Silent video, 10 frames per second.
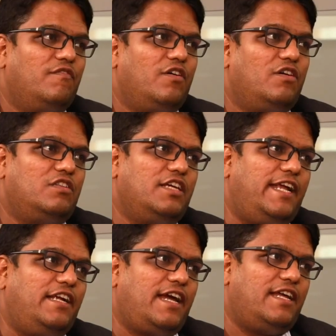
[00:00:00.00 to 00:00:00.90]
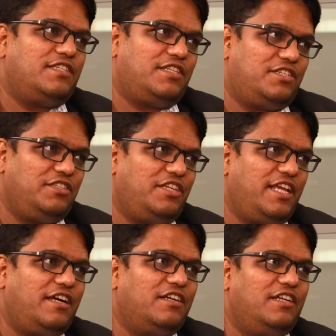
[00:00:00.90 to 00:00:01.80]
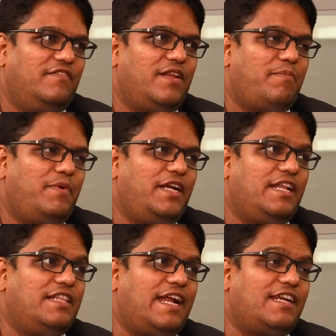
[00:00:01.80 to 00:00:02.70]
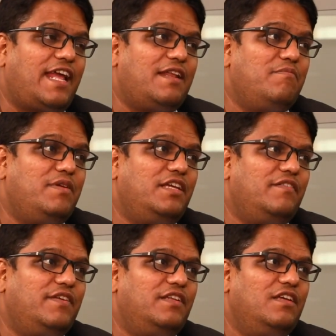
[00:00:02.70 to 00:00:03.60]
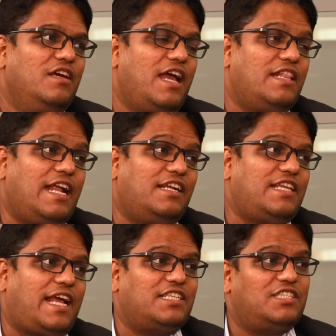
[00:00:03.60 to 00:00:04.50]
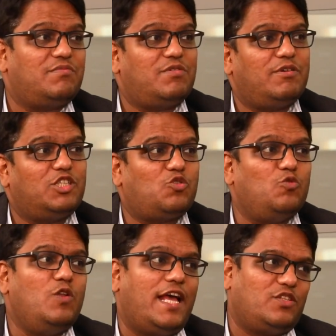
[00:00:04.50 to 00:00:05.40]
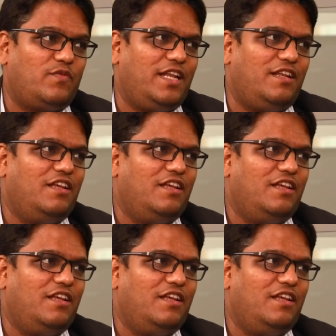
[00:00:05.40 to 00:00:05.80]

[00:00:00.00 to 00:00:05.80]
for the entire 63-acre development, and that can be given, that is accessible by school as well.